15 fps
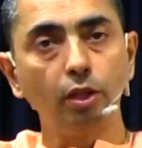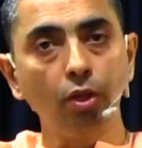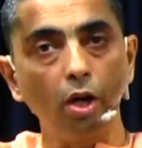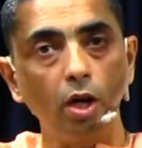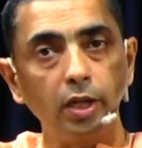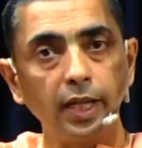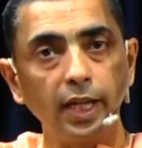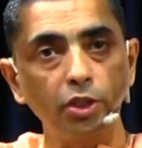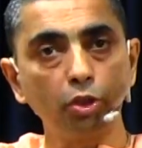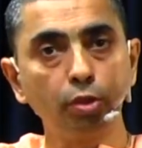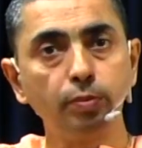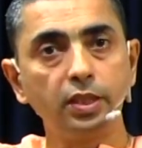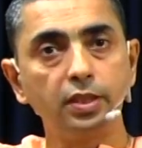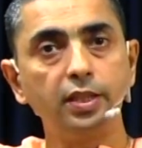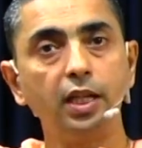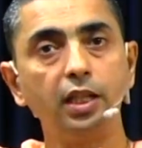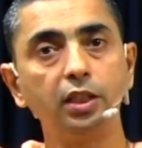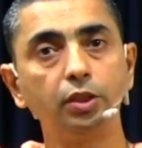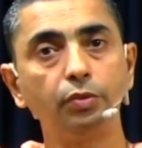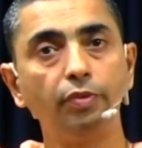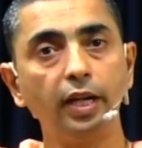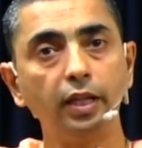the Lord has to be
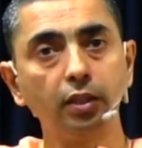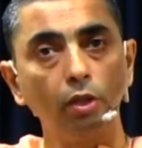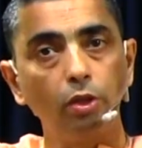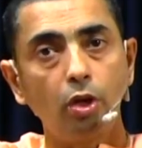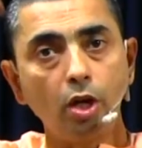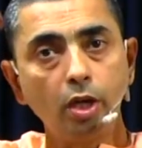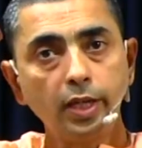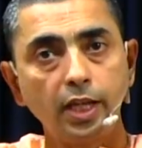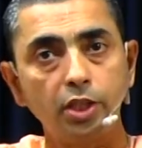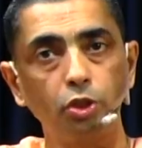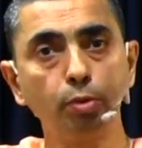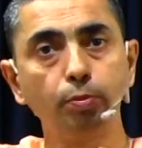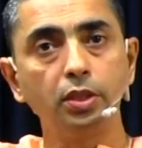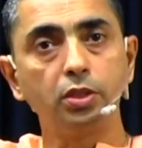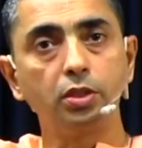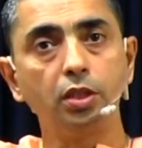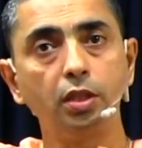satisfied, the Lord has to be